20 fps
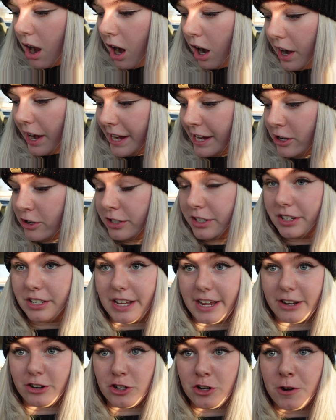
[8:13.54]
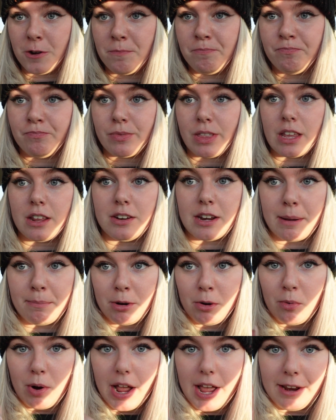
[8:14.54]
All right, here's the sitch.
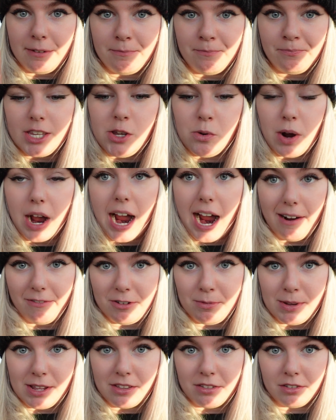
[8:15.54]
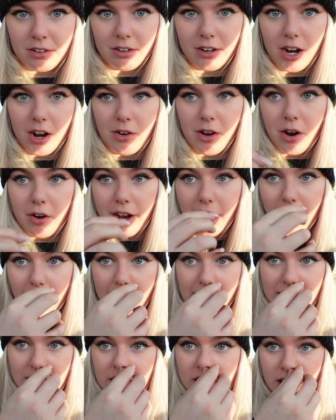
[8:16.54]
Number one, you have to be thorough,
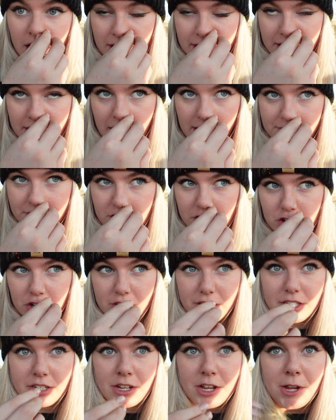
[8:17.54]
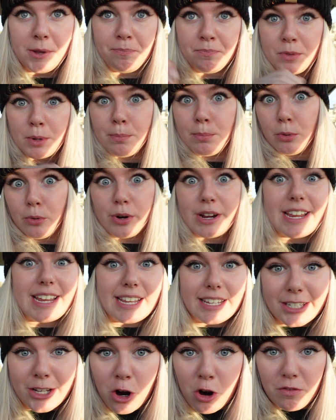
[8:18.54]
okay? It's not enough to just
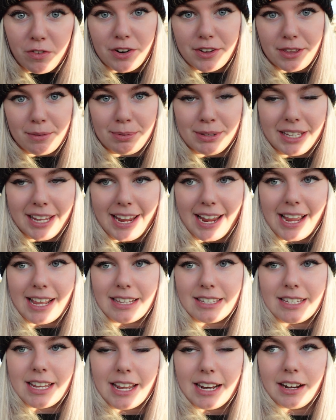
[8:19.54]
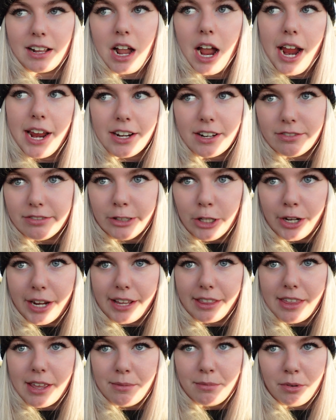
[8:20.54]
breeze over the plants and kind of look
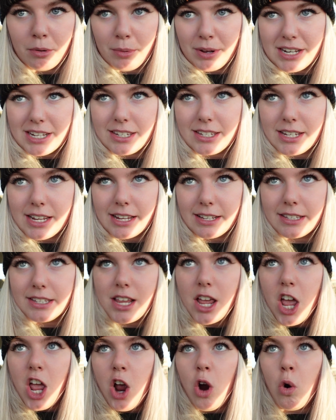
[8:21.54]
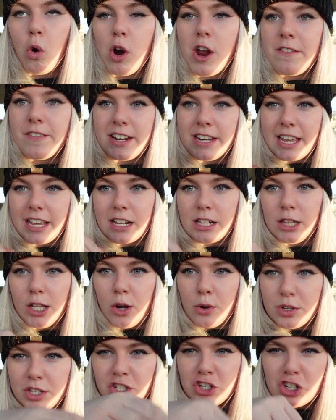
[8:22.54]
at them from a distance, or even get
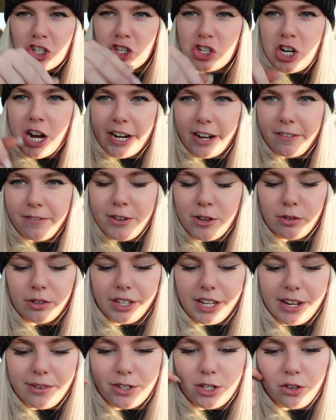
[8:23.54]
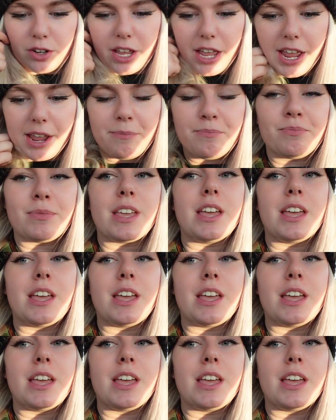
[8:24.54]
close and just check a few leaves, okay?